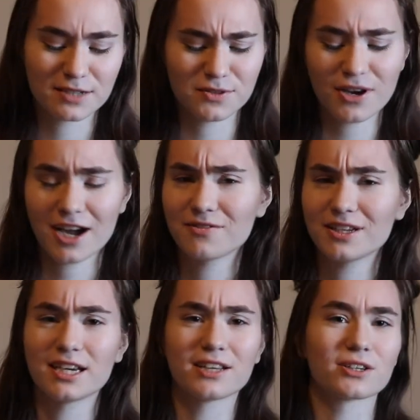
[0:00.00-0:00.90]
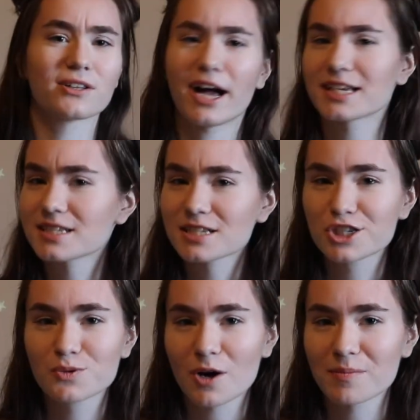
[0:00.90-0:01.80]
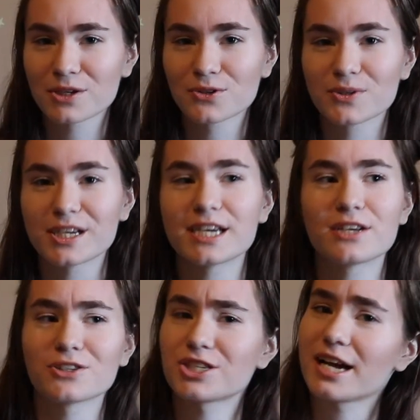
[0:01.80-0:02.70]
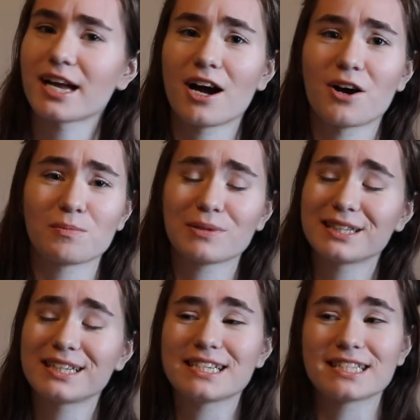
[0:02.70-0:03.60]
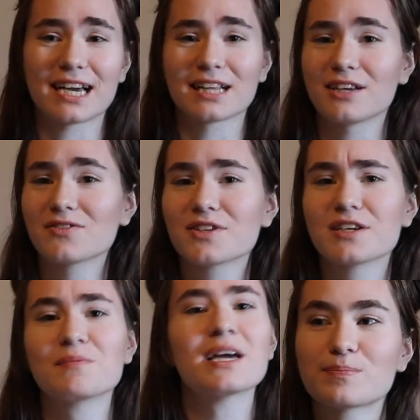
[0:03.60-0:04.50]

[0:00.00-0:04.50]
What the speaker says: If you have any other classics you want me to read or check out, please, I love them.